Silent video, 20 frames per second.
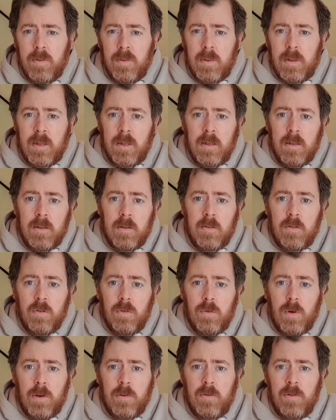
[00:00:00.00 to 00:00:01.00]
the
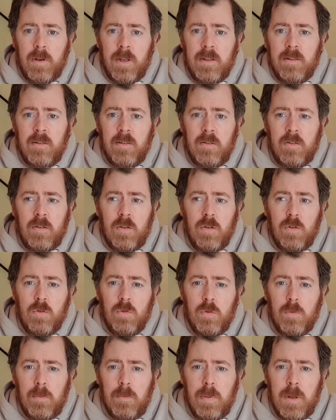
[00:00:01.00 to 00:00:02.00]
282